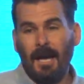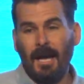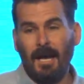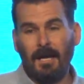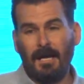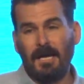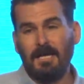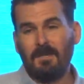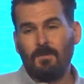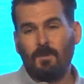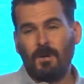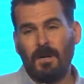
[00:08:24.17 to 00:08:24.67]

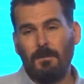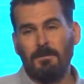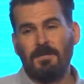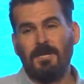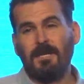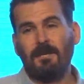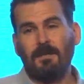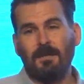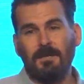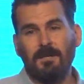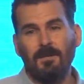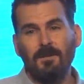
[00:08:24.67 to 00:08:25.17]
And I guess what I'm
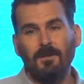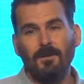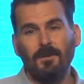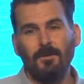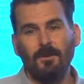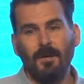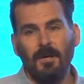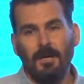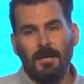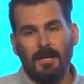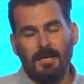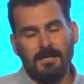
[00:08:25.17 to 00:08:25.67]
telling
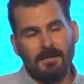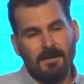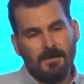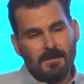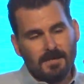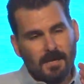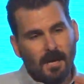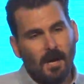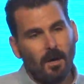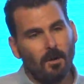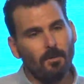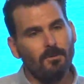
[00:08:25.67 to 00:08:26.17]
you is that
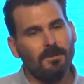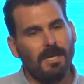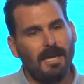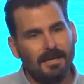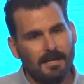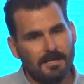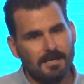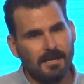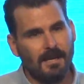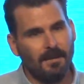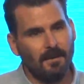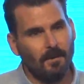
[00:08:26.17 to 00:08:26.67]
there's a whole
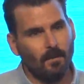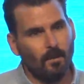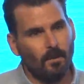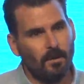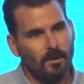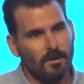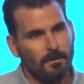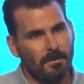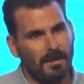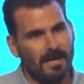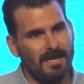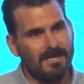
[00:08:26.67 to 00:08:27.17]
data set in the
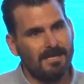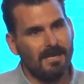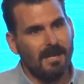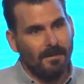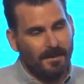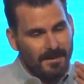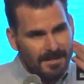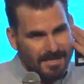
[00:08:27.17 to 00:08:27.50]
workplace